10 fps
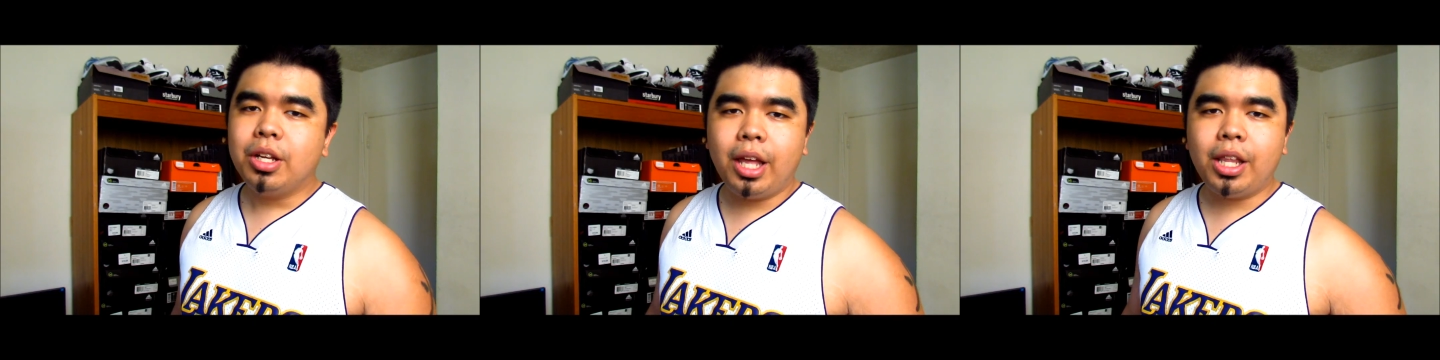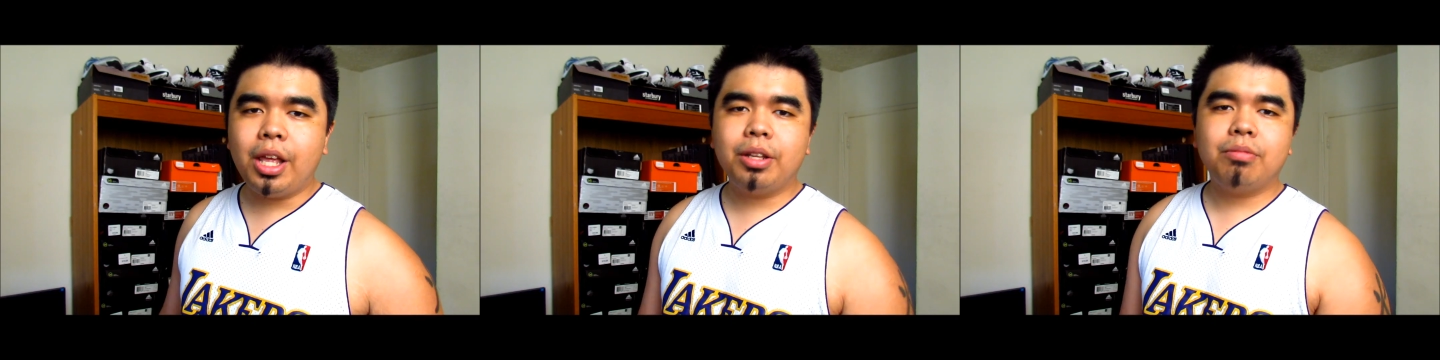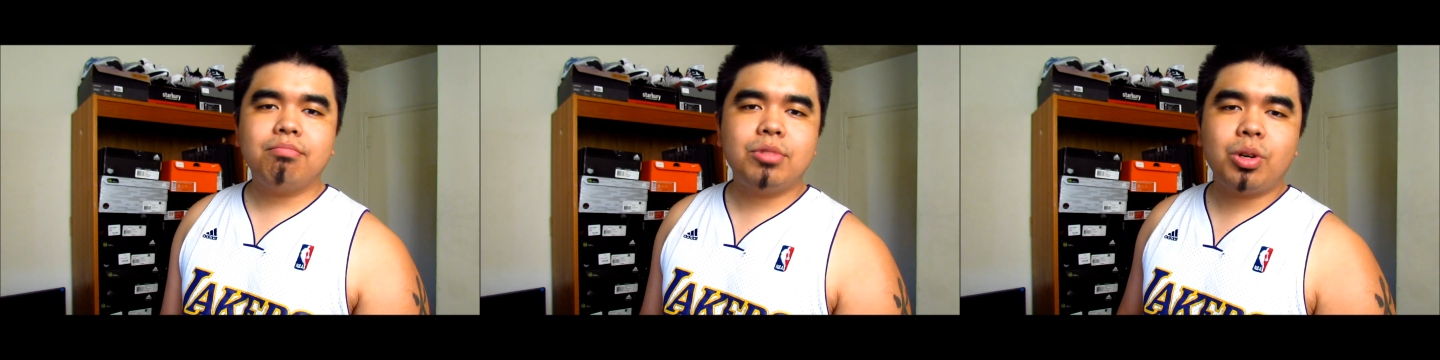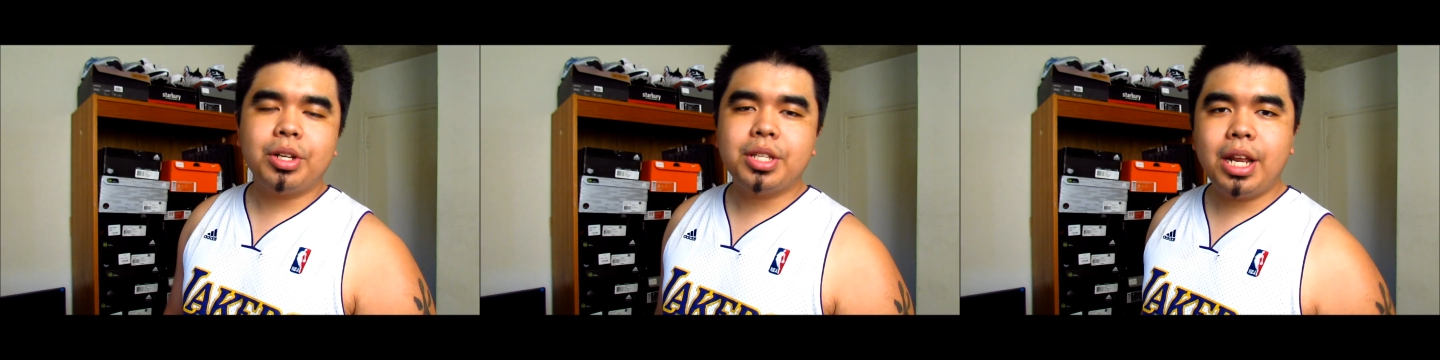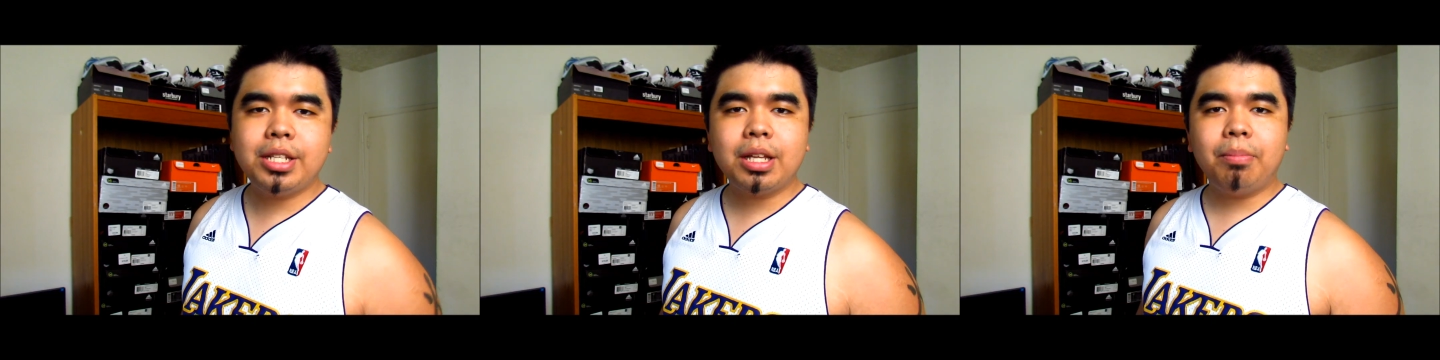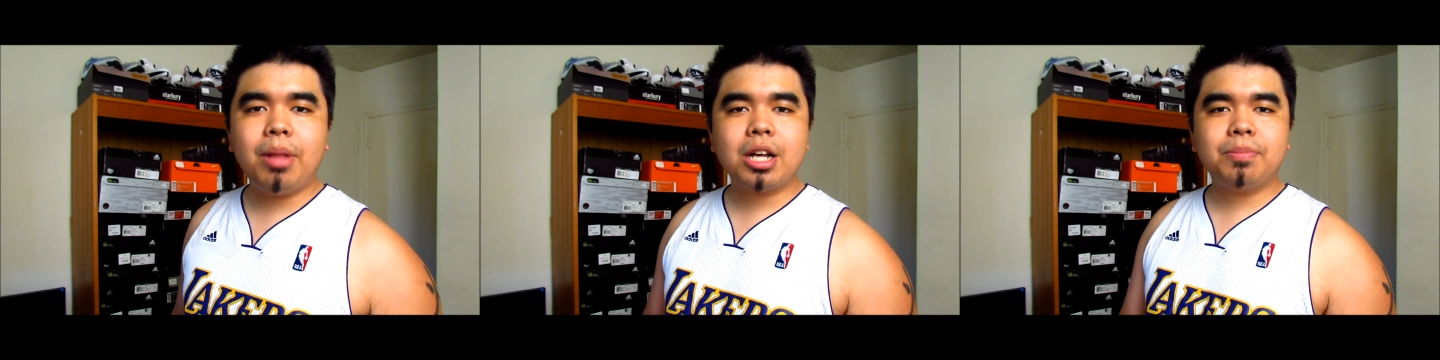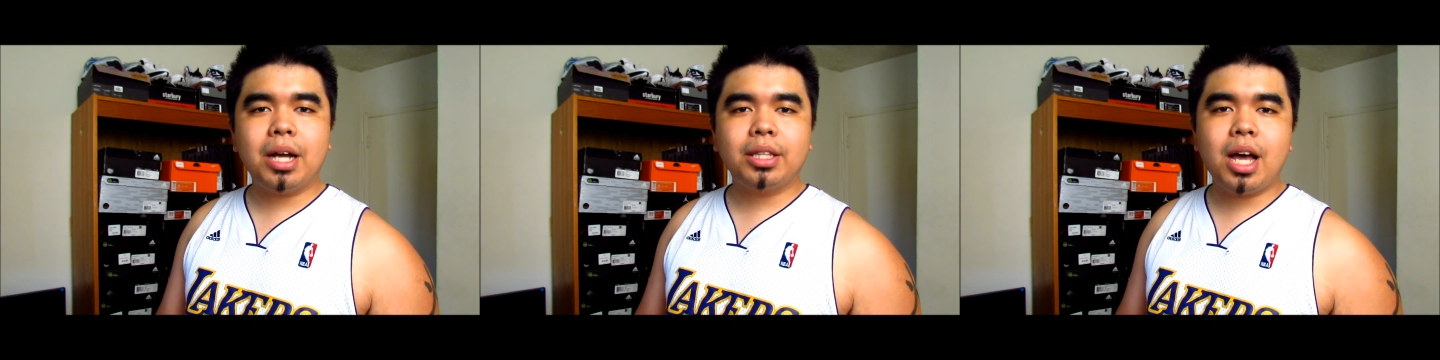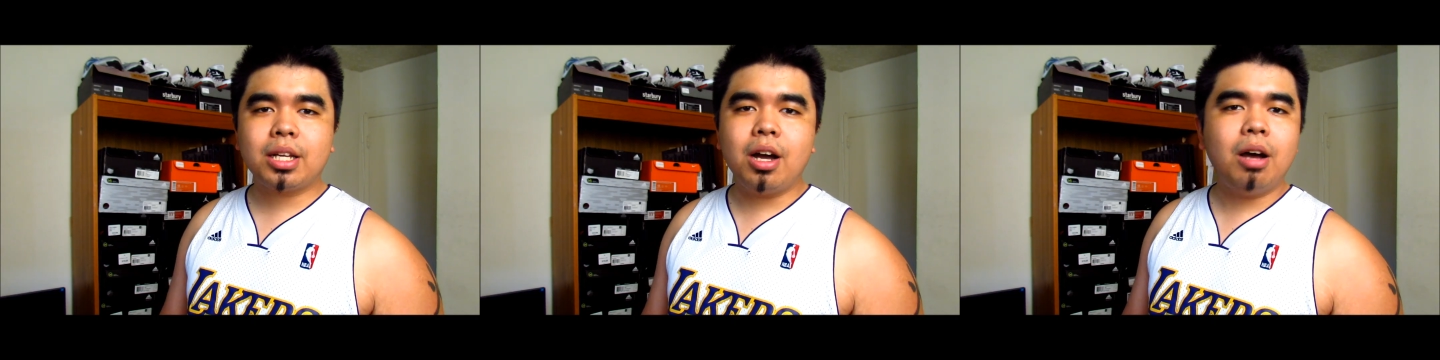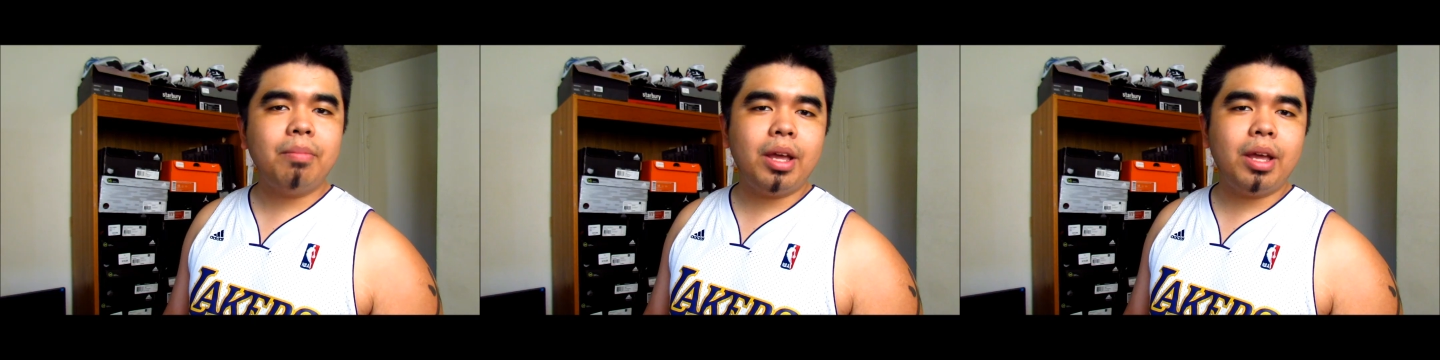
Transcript: and then jordan1086.blogspot.com,